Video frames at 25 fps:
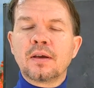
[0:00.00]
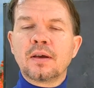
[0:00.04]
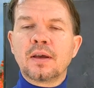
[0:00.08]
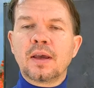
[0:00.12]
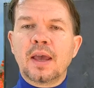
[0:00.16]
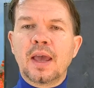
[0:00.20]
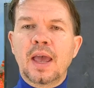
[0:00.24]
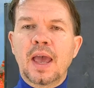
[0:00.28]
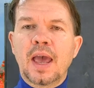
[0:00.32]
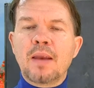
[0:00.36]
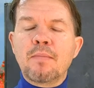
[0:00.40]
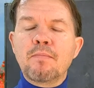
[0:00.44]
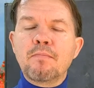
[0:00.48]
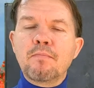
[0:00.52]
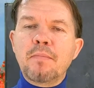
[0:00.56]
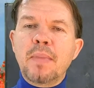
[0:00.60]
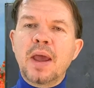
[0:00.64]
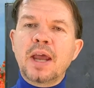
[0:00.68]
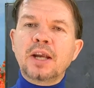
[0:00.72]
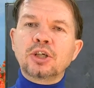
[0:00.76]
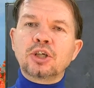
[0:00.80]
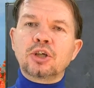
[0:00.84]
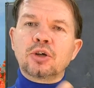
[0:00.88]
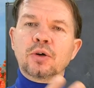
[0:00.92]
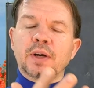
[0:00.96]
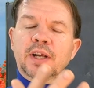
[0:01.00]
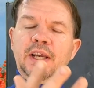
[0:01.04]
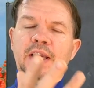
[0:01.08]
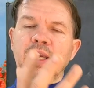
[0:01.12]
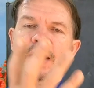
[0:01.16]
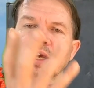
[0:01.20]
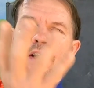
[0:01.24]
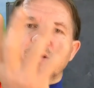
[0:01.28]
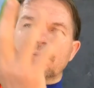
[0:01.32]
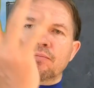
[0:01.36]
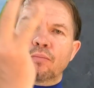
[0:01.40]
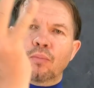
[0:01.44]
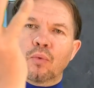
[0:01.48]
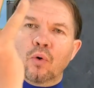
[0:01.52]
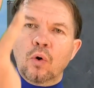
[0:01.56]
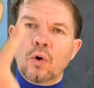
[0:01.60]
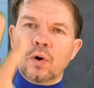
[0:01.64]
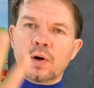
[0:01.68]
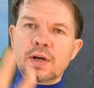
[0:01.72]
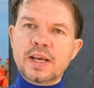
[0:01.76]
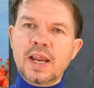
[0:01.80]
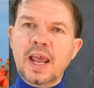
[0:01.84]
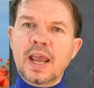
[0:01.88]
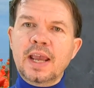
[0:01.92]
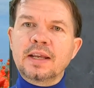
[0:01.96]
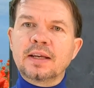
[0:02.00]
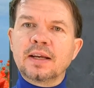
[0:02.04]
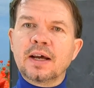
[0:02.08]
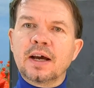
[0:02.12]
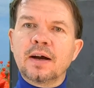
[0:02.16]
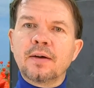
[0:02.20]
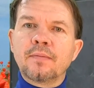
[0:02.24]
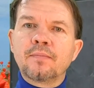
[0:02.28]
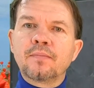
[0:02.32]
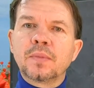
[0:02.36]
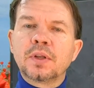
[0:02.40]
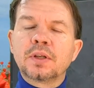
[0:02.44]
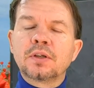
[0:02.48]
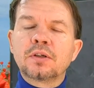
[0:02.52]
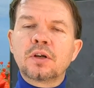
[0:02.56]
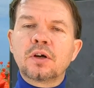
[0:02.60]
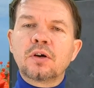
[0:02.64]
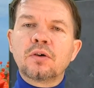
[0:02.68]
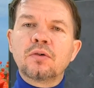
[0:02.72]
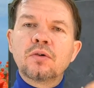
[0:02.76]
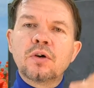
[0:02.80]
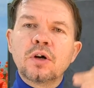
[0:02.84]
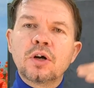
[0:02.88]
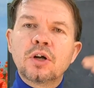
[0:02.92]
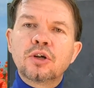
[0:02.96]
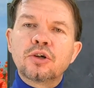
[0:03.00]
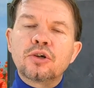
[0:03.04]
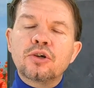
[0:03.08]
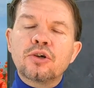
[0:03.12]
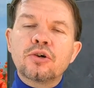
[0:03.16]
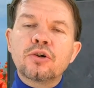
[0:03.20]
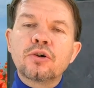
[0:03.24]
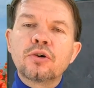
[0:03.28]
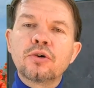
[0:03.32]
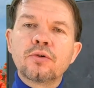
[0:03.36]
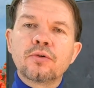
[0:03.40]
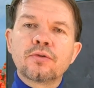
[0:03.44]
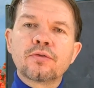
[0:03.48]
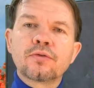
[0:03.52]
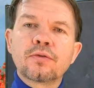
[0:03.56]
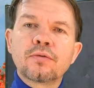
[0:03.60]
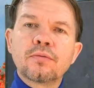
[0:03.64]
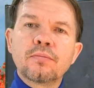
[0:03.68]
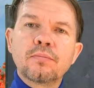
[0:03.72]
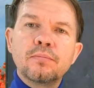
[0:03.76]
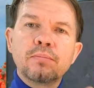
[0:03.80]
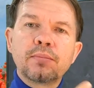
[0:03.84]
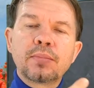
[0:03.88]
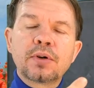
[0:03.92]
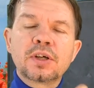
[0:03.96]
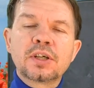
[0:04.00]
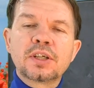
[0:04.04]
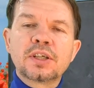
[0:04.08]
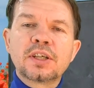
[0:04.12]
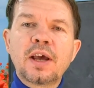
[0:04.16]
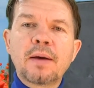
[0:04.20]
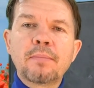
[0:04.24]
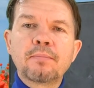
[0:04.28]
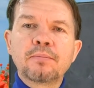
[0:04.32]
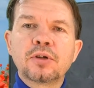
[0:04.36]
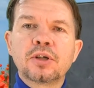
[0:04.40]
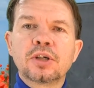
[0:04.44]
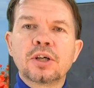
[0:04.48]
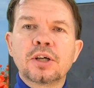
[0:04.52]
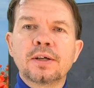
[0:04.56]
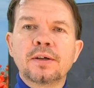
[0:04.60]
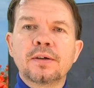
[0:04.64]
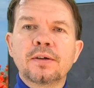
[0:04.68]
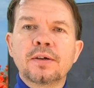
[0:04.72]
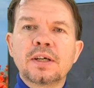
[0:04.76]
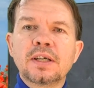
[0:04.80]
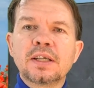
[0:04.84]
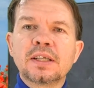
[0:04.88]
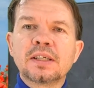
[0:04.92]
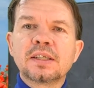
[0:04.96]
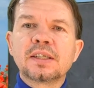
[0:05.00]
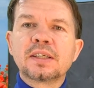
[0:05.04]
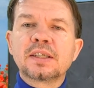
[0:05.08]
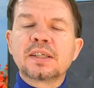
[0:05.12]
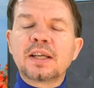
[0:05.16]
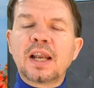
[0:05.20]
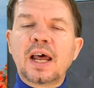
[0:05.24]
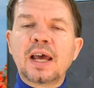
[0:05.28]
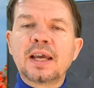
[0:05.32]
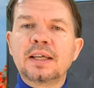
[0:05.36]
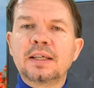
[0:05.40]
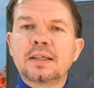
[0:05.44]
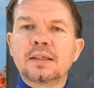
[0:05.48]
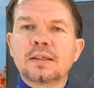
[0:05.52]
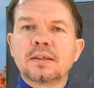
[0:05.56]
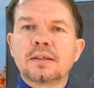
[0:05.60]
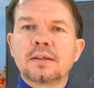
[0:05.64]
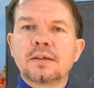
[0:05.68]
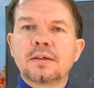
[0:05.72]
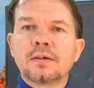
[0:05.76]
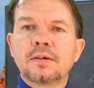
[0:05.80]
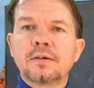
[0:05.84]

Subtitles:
and measuring it, more data. So truth, perception, sight,